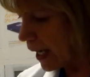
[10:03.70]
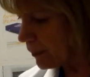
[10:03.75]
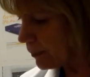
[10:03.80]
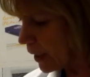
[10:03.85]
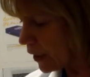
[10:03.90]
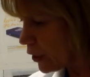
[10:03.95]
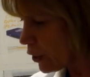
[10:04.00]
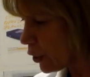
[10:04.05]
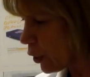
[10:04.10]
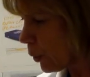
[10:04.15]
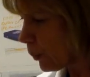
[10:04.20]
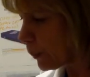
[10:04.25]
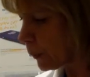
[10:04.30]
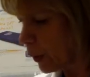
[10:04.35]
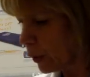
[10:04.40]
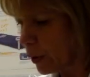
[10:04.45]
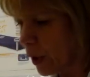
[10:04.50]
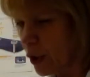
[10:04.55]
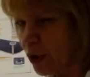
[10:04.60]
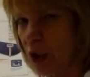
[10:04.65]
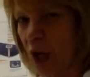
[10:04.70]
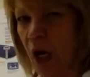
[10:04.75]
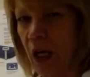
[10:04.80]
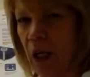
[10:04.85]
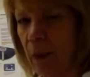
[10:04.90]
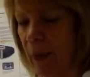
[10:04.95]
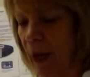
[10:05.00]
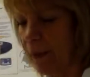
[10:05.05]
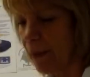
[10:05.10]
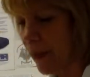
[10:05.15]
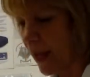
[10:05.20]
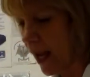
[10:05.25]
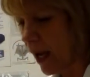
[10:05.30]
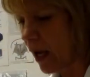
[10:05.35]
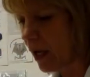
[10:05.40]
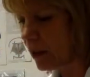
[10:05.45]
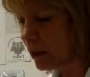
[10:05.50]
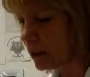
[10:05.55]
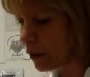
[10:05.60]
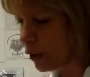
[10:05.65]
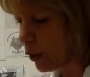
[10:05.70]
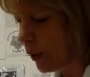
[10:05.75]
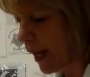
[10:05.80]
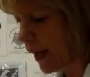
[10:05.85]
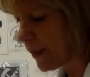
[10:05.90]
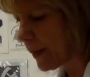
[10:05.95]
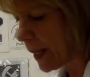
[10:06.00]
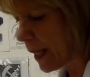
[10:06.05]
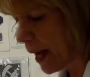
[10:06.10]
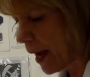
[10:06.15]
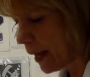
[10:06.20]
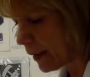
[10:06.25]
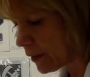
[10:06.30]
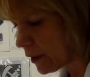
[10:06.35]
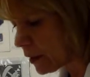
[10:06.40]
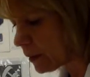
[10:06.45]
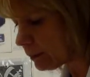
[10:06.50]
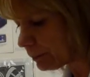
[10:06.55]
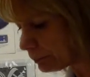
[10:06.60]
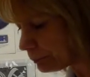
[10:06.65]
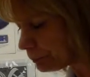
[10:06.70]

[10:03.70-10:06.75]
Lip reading: on my SOAP note. I'll talk about that, at the end,